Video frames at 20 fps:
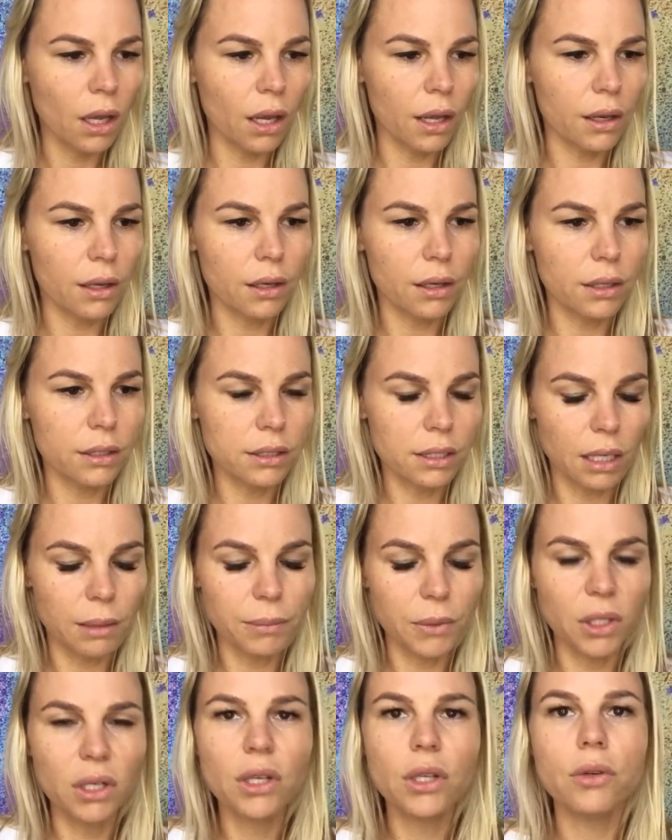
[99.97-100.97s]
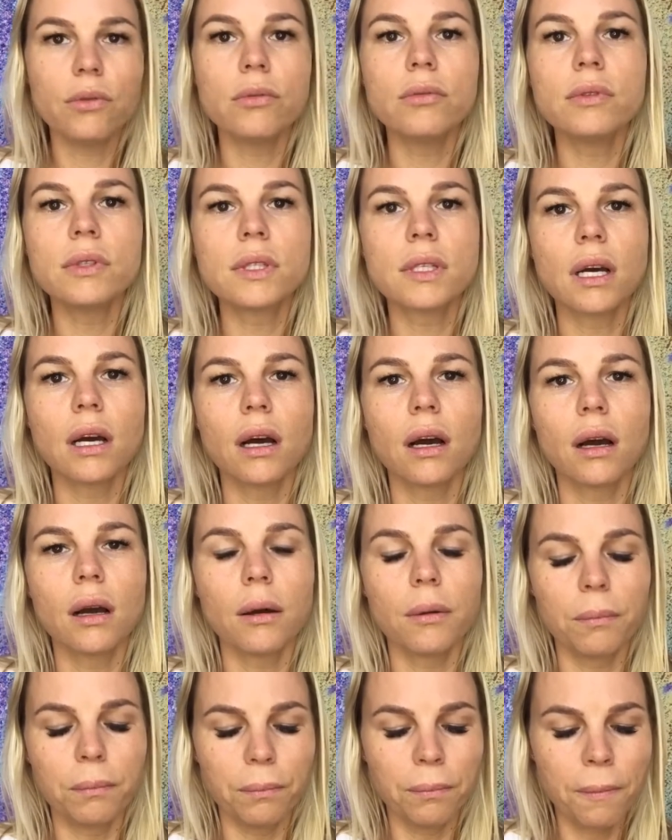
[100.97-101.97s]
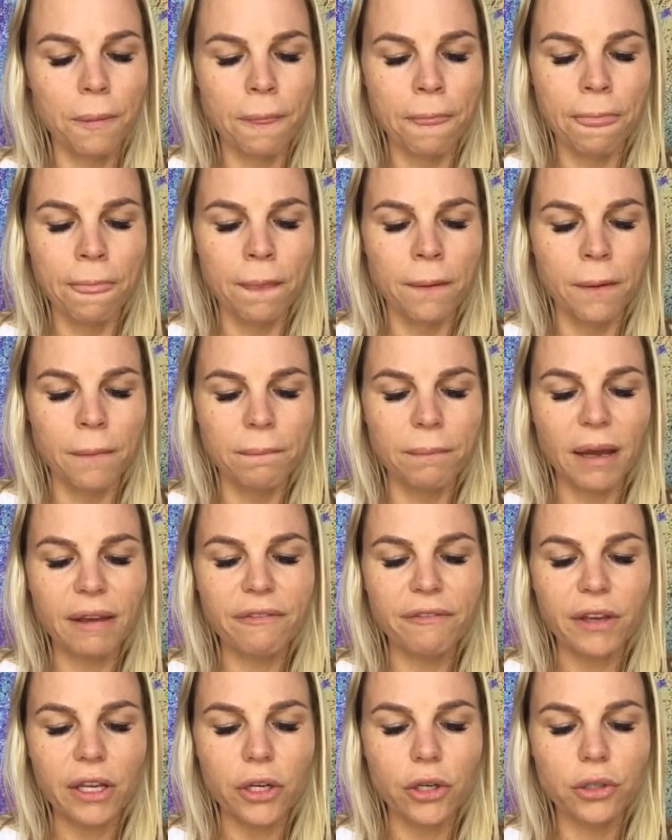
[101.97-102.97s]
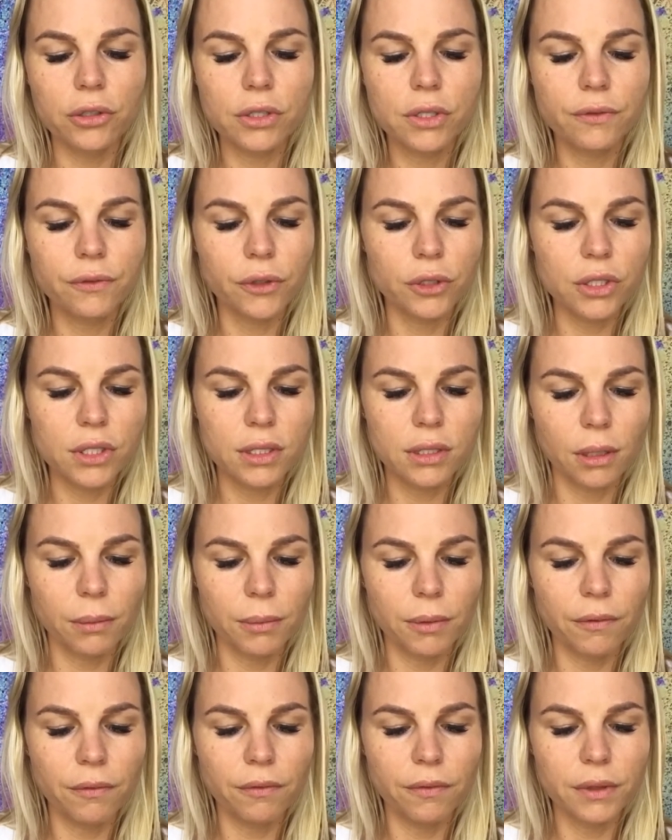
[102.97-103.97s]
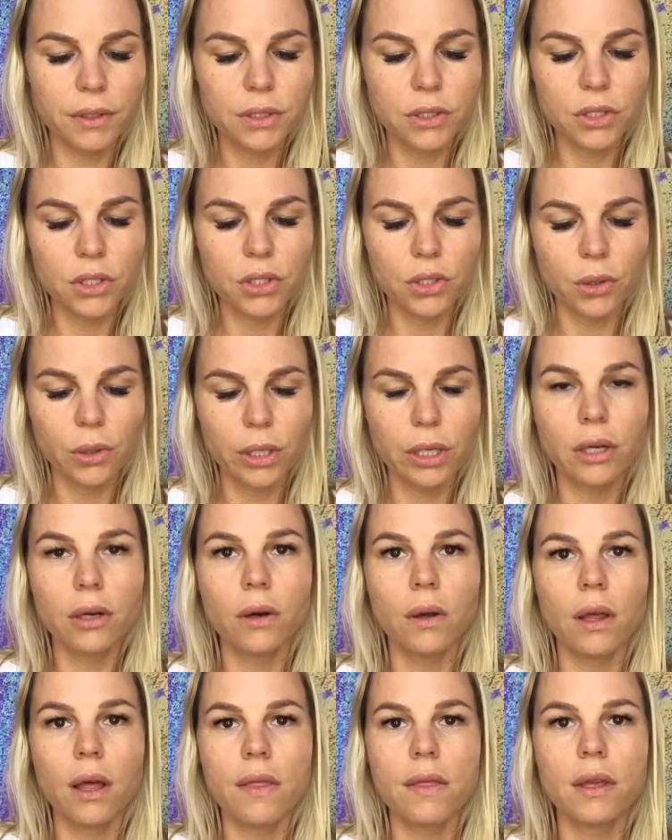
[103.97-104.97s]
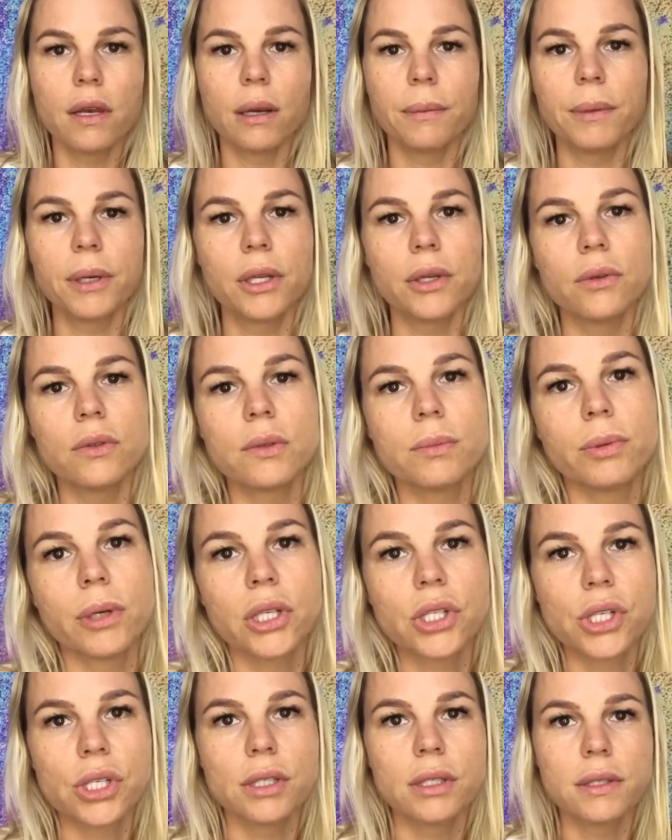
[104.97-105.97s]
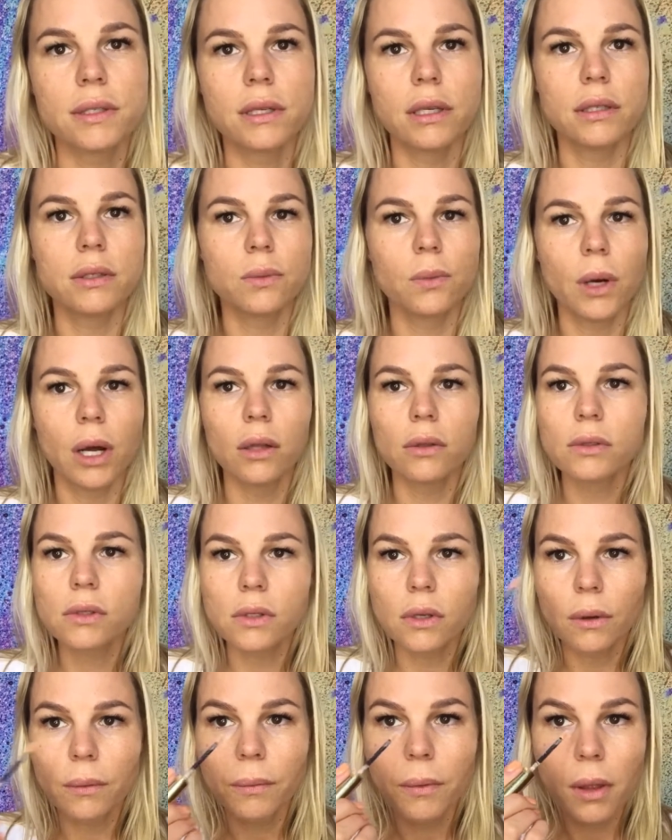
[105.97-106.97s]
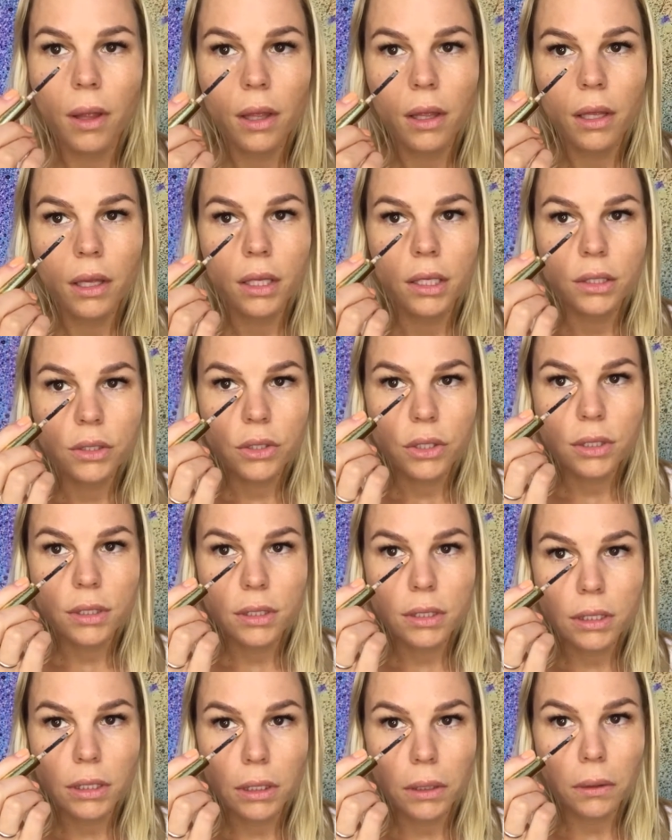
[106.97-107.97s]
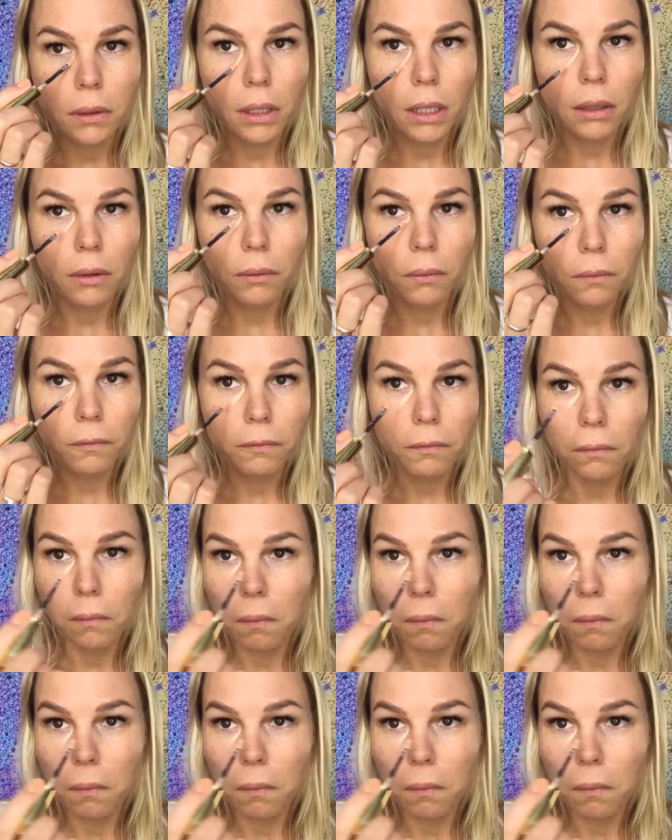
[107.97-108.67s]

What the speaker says: And I'm going to use my fingers for some of this tutorial, and then I'm going to use brushes as well, so just stick around.